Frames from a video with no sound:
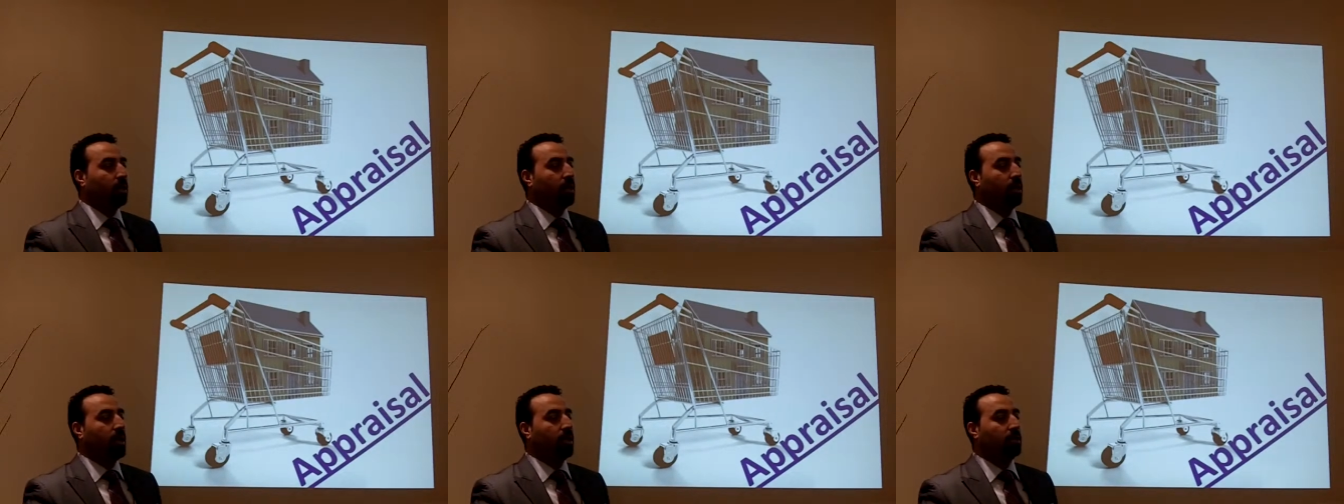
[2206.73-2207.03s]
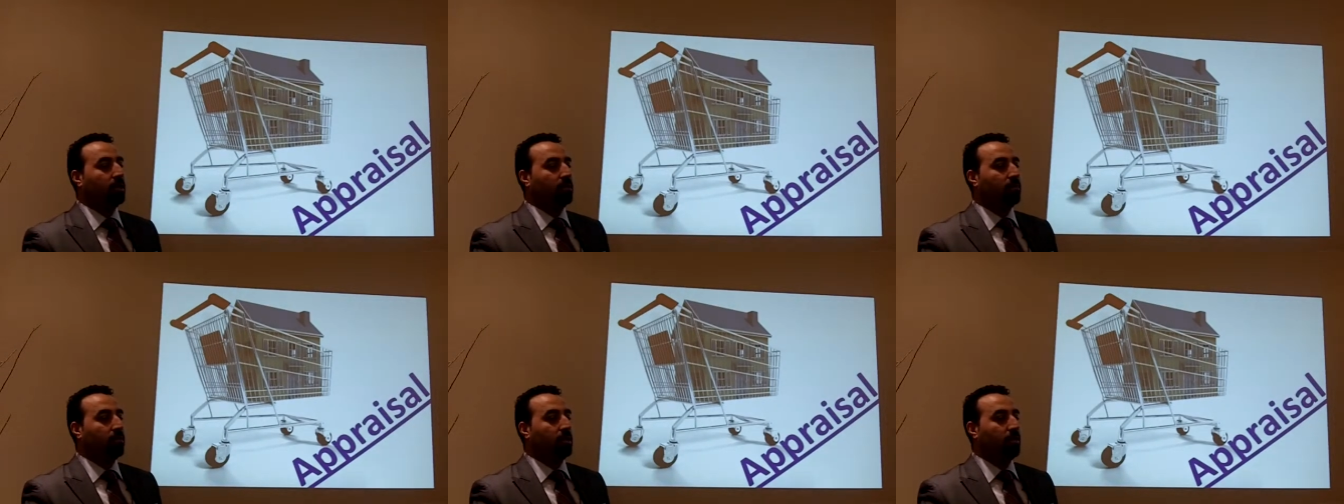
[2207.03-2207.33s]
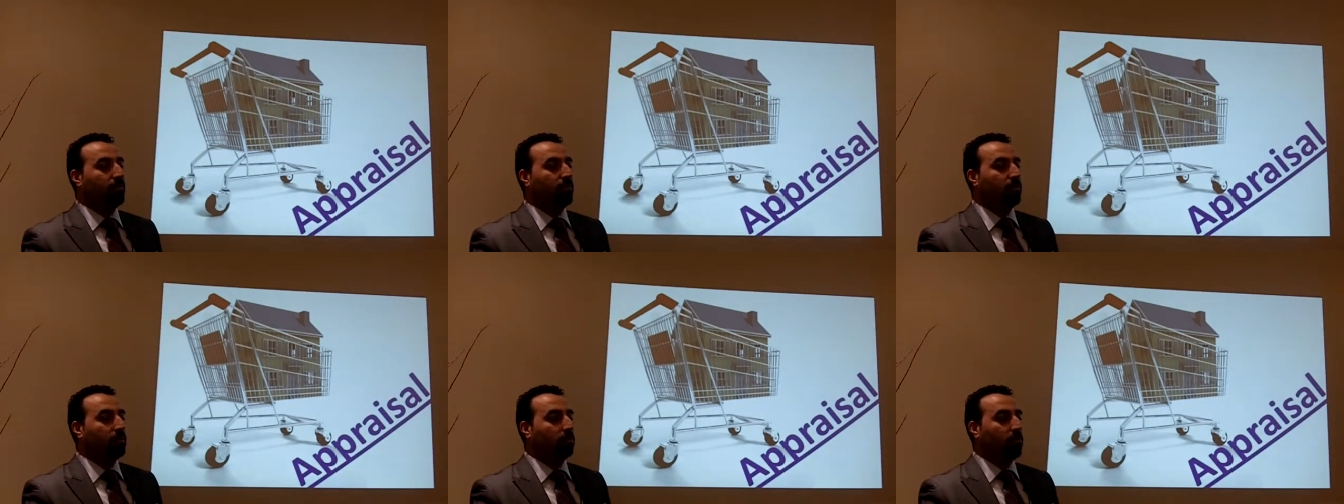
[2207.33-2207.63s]
client is
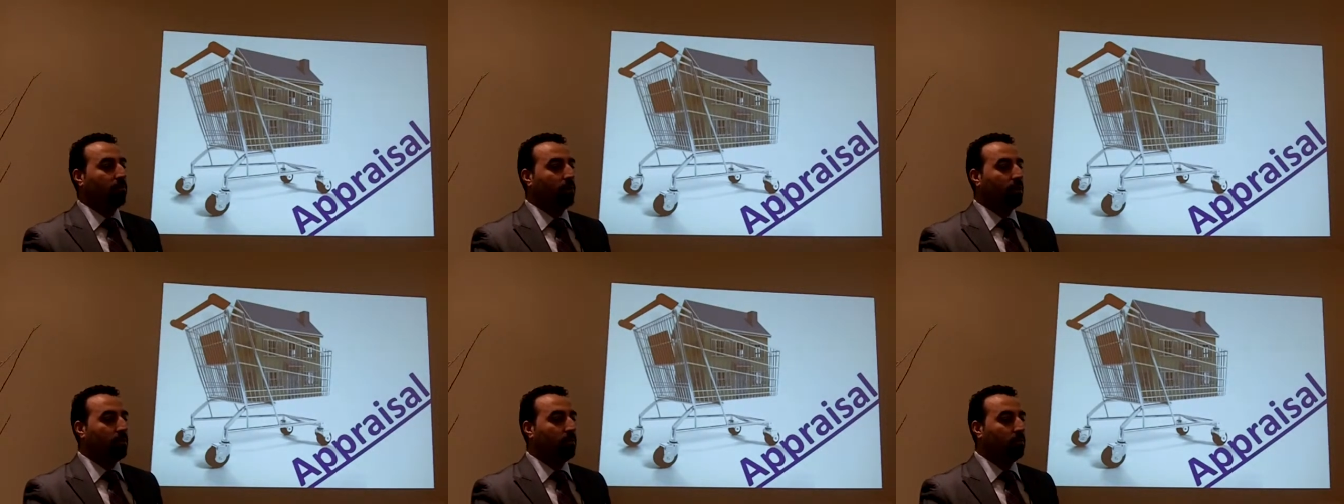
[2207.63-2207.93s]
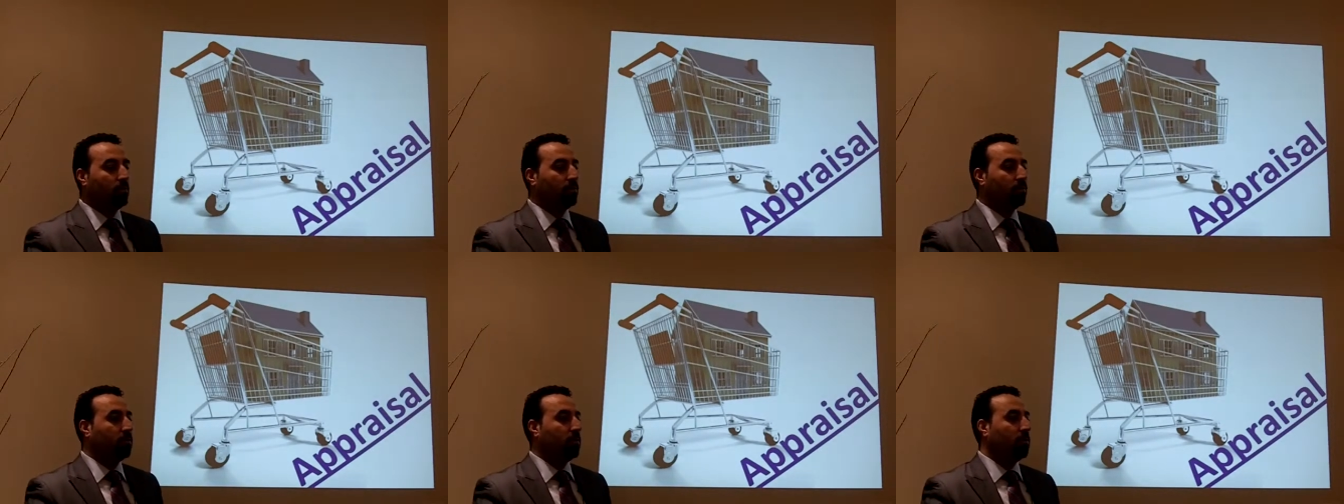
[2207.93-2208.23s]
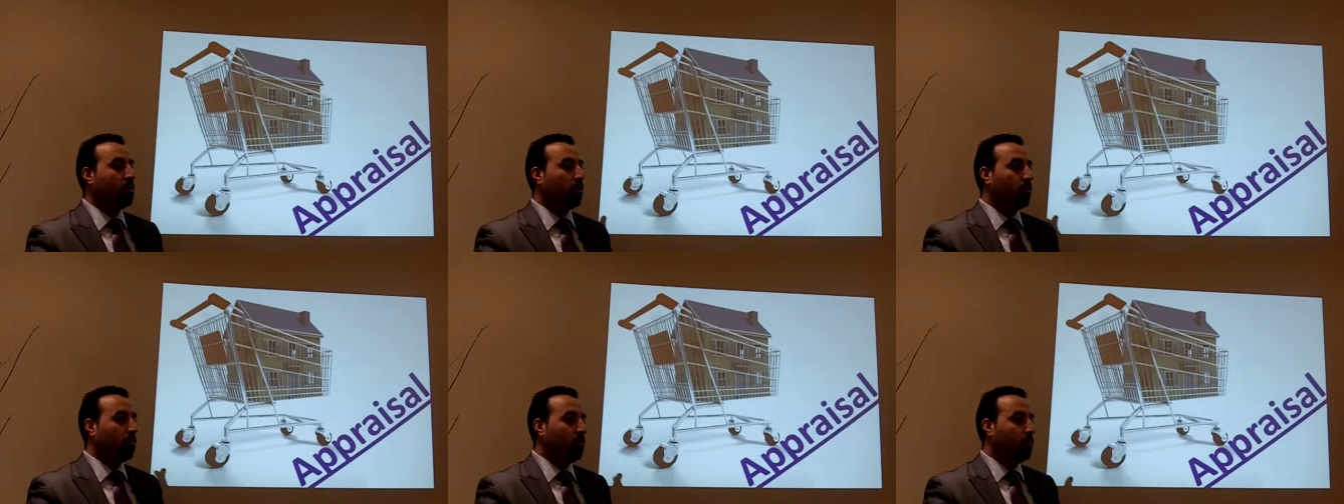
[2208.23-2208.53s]
giving
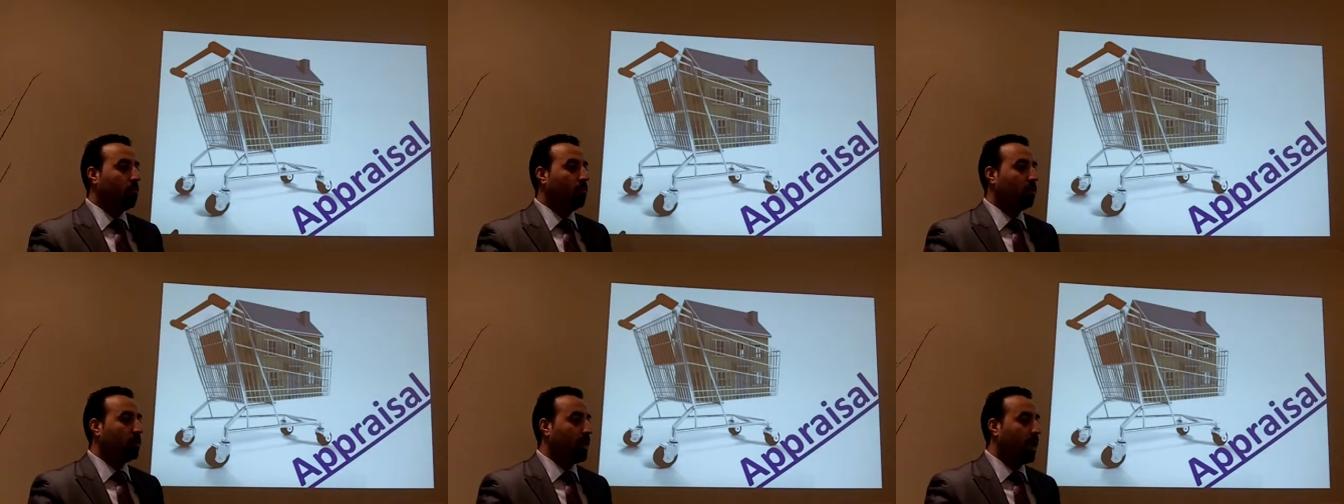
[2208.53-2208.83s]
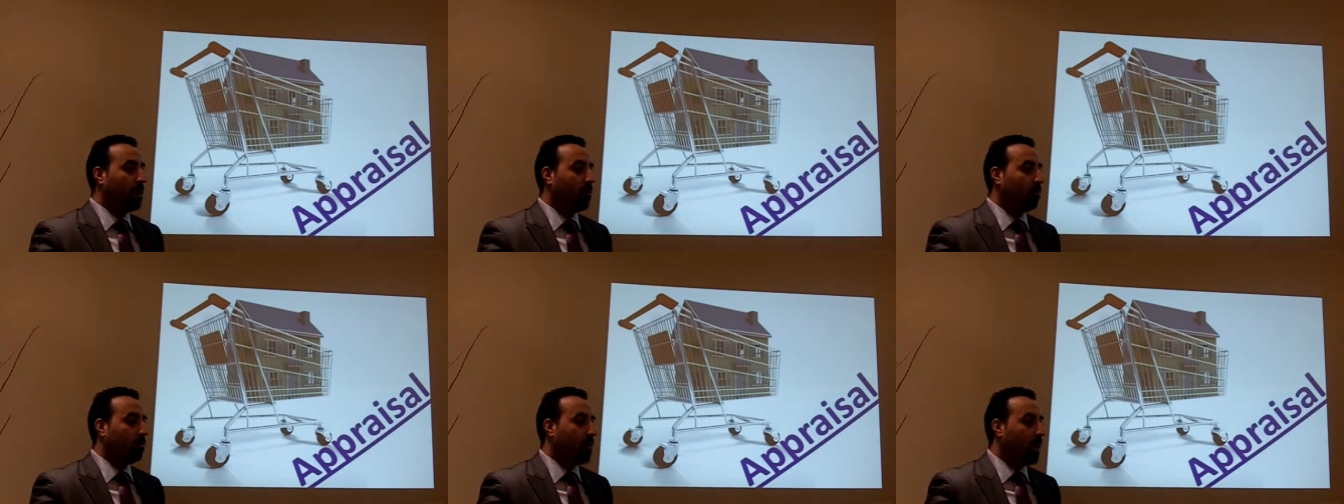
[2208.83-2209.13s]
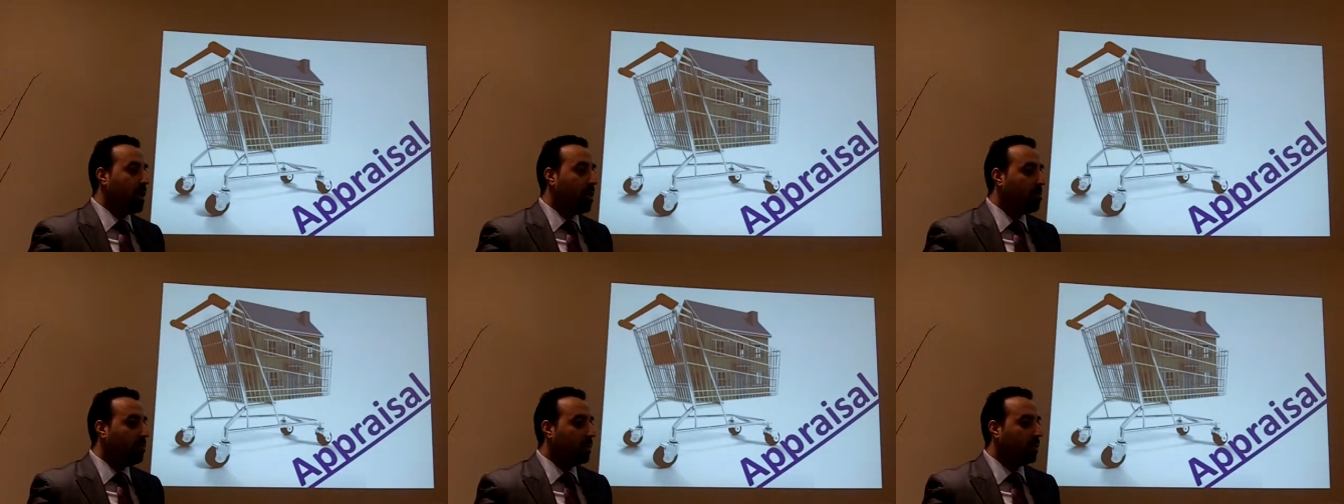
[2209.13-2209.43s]
20% or more down
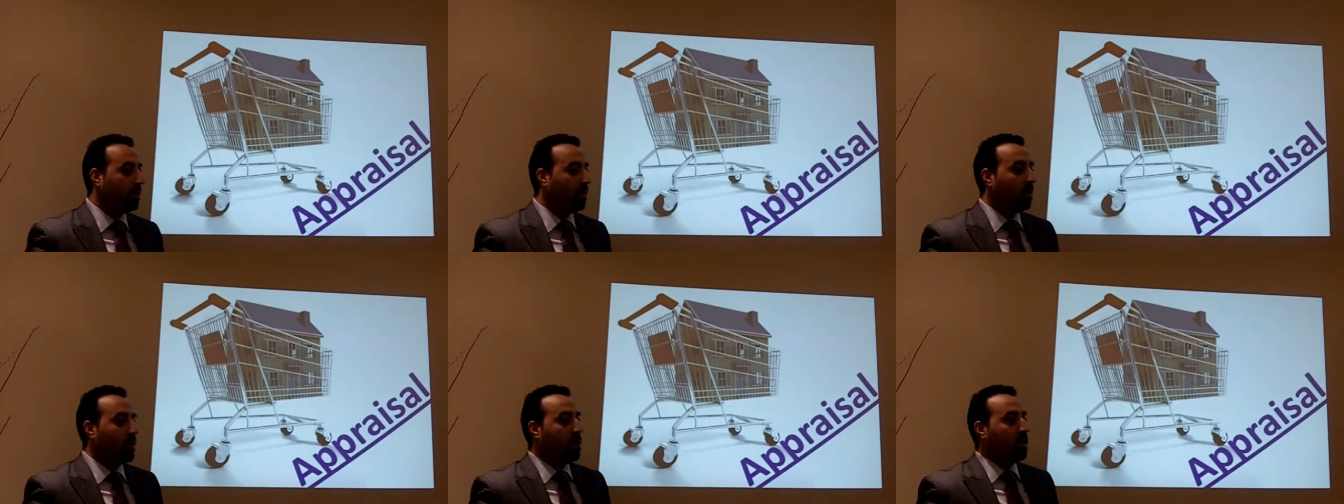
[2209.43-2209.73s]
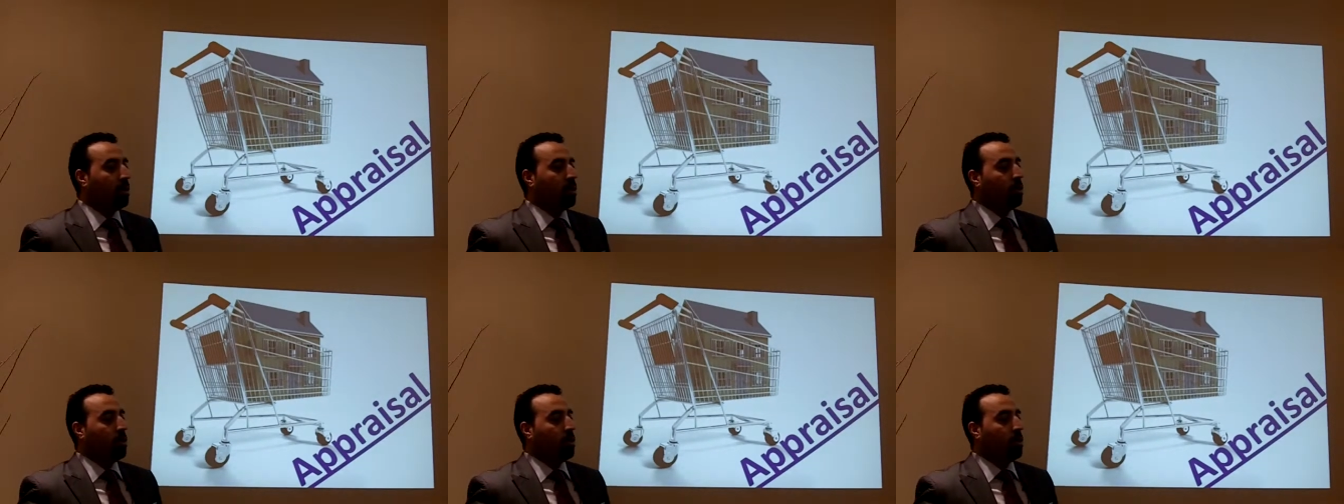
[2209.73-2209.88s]
payment,